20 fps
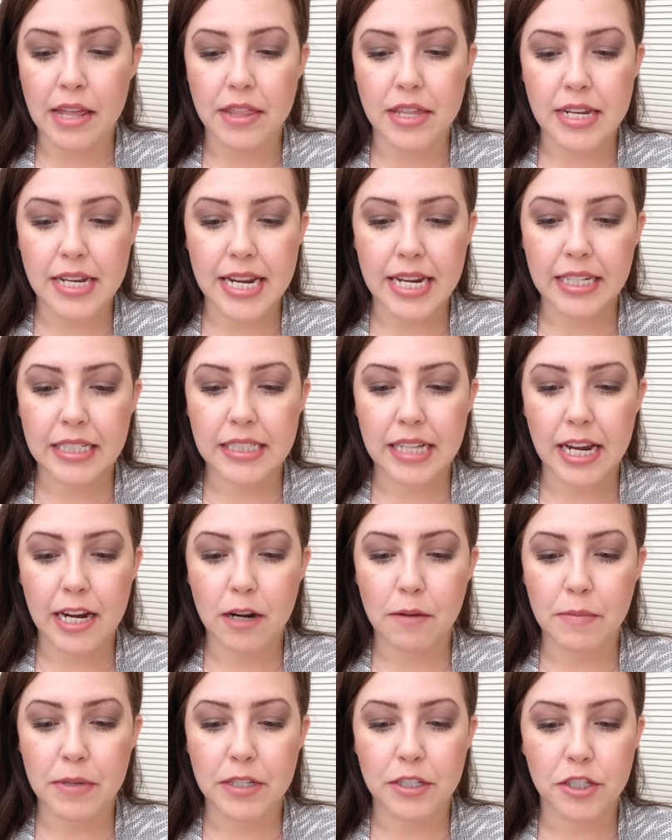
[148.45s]
The next
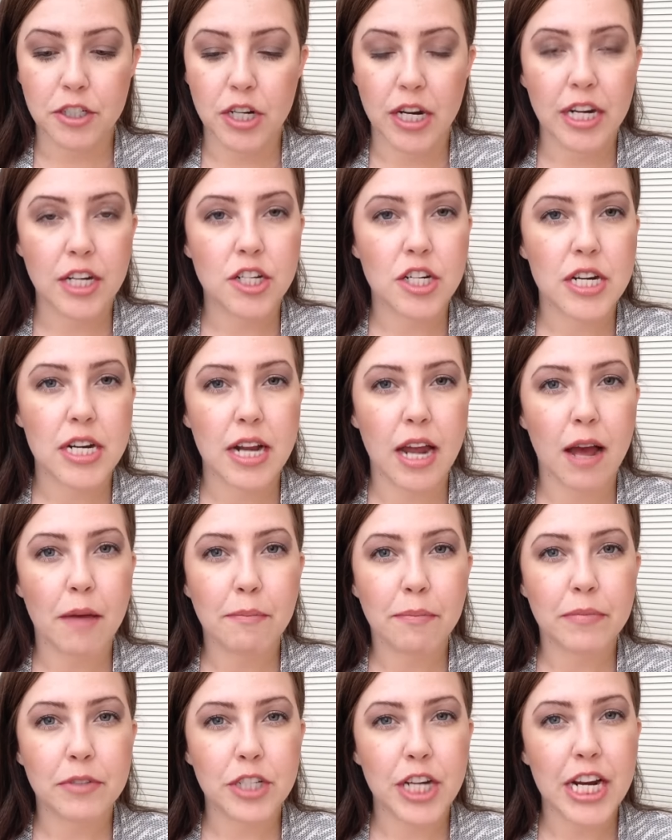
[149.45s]
item is changing
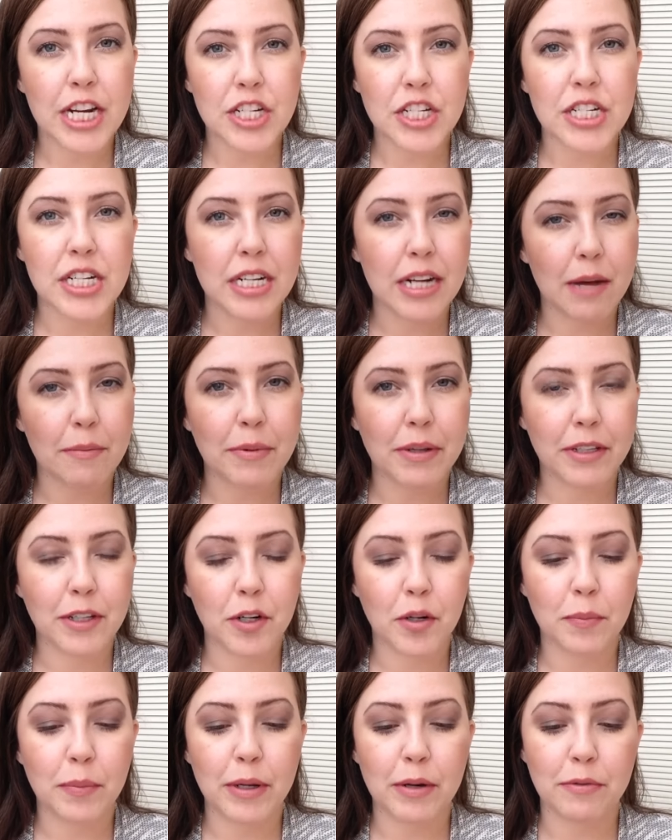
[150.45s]
it up a
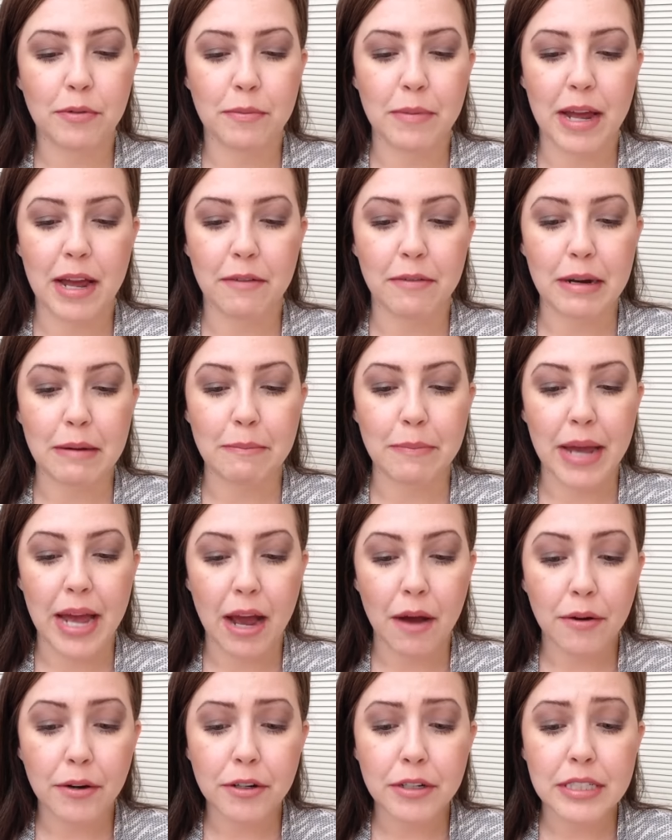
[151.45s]
little bit from having
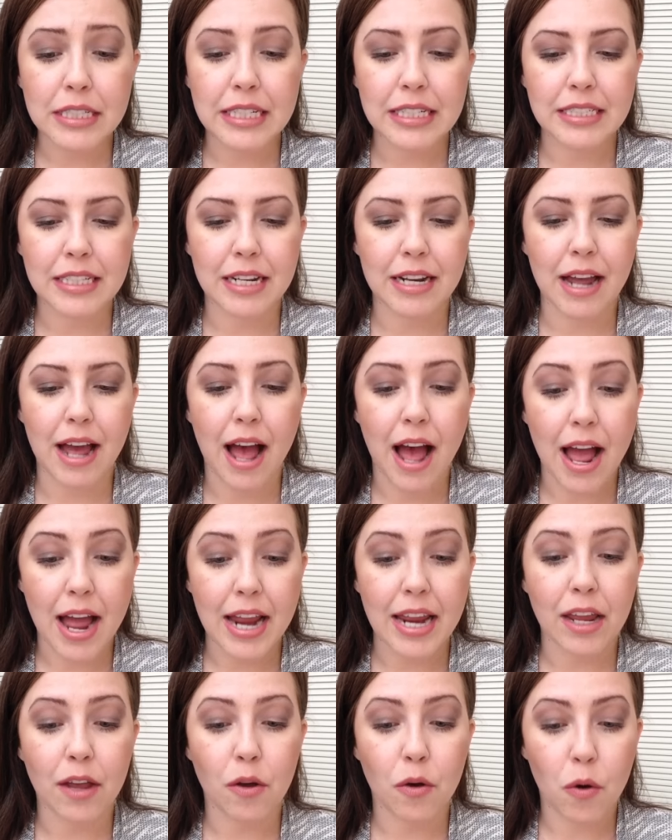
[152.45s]
powders. It's an
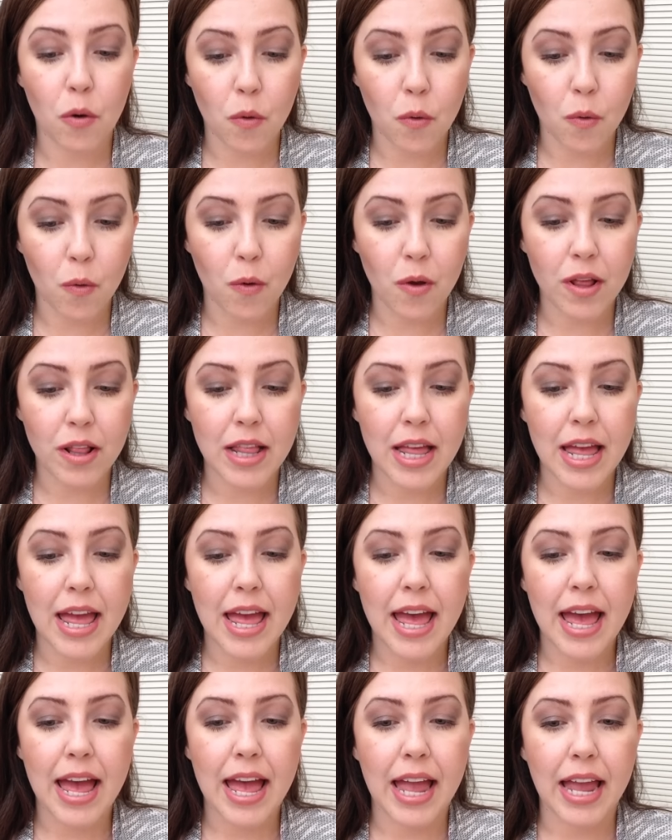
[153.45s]
Eyekohl,
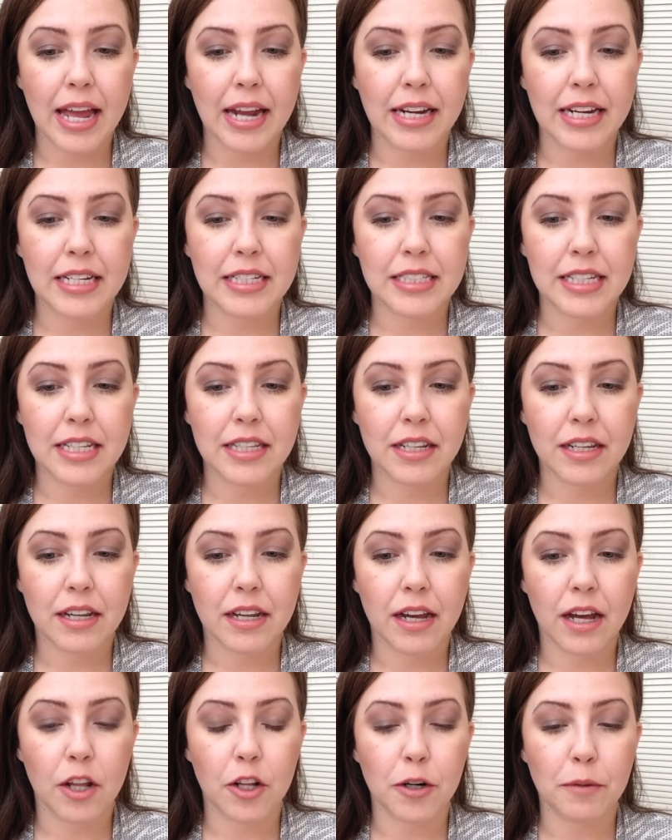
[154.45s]
and it's in the
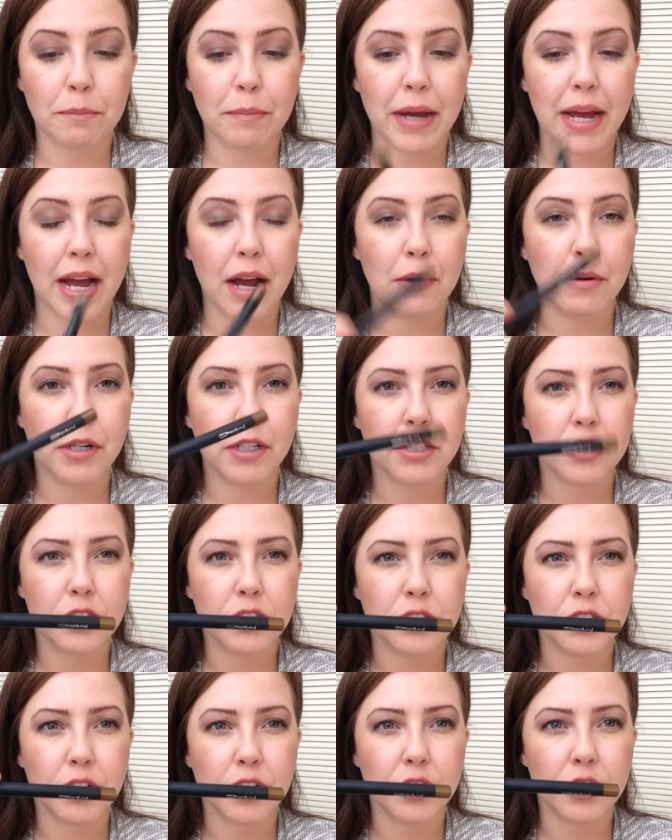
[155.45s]
color Power
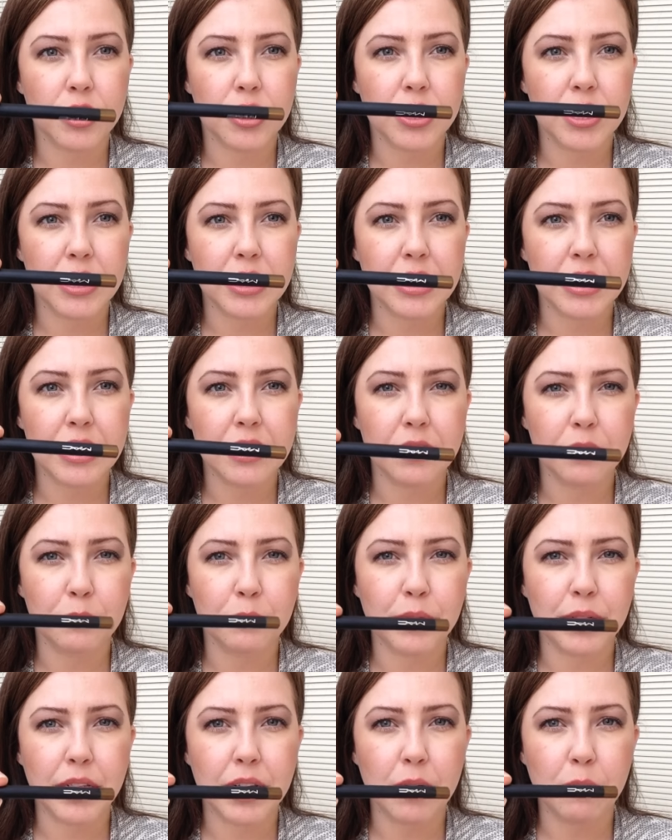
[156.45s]
Surge. This is a
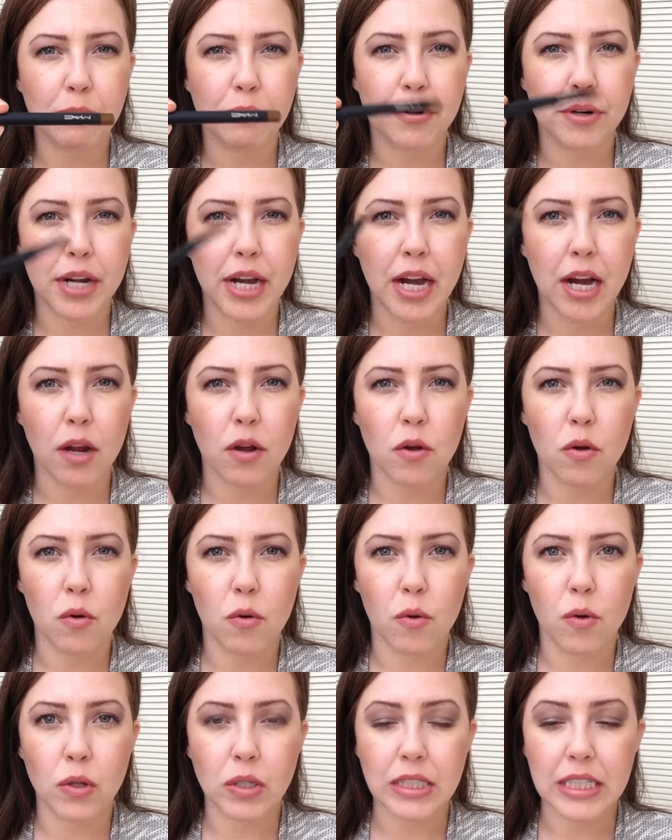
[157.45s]
really pretty
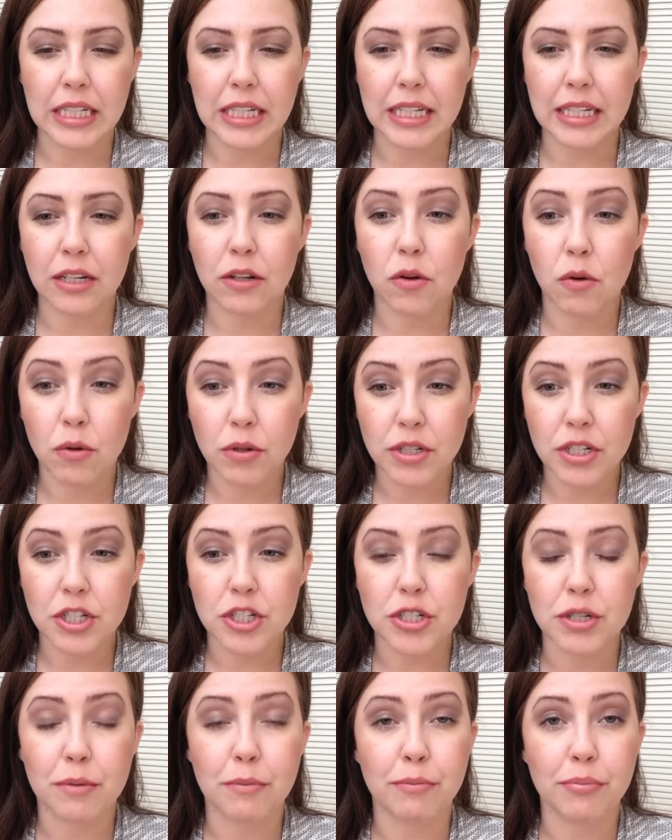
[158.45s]

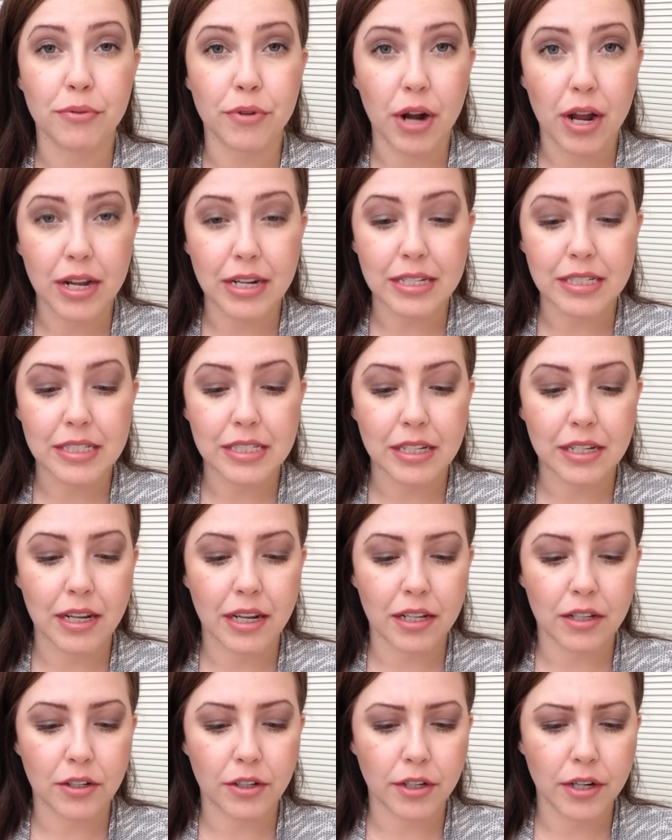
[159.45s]
goldish bronze
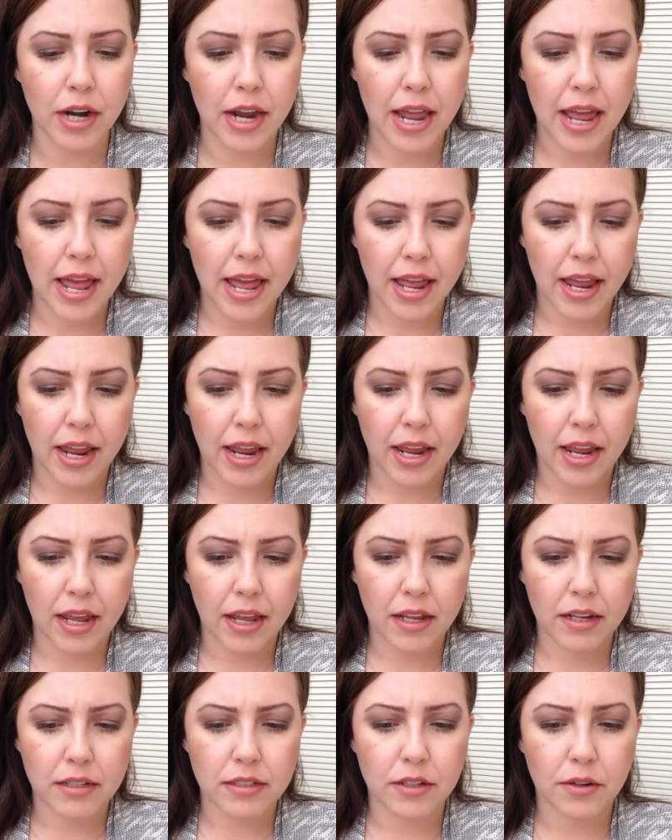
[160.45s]
color,
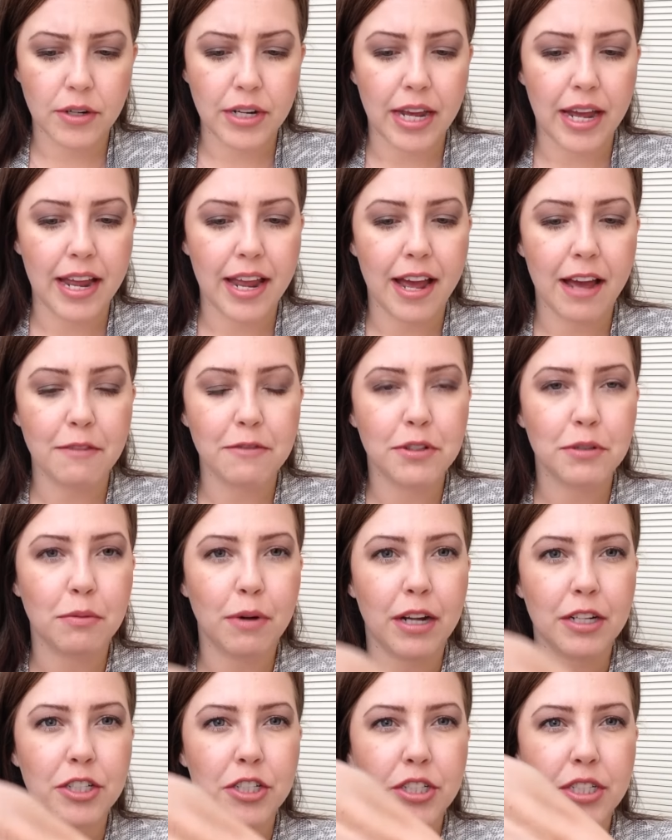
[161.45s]
and oh yeah, I have
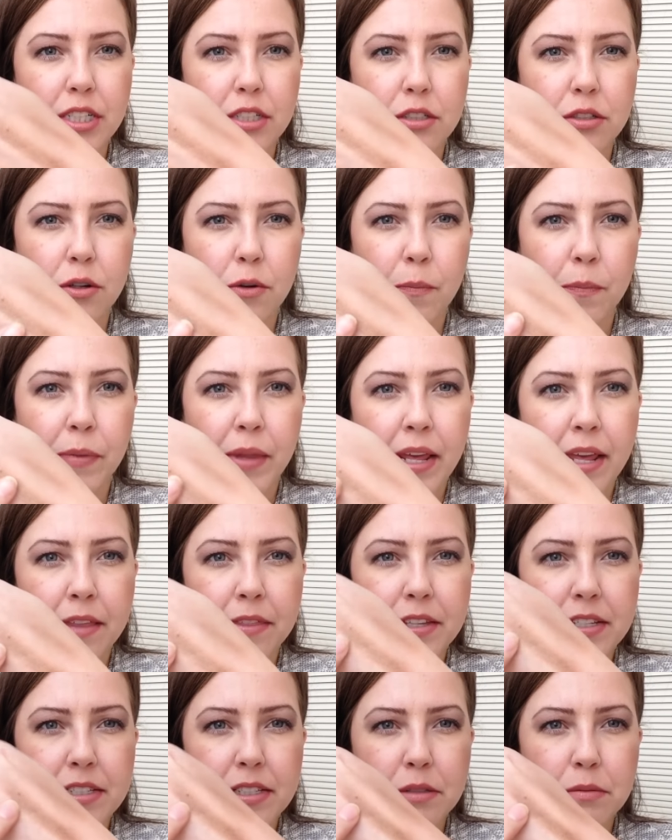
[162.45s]
swatched it. So
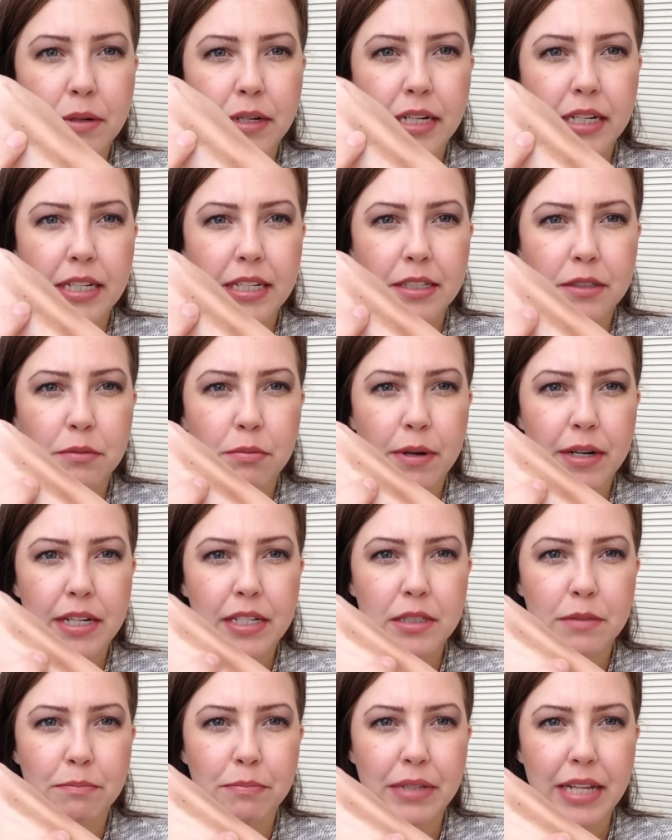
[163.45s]
this is what it is when
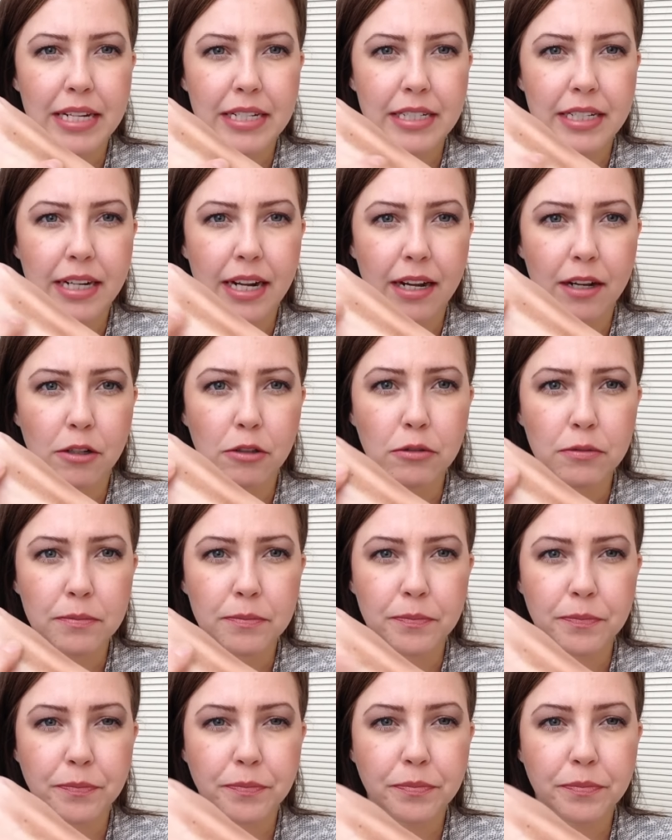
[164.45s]
it's blended out,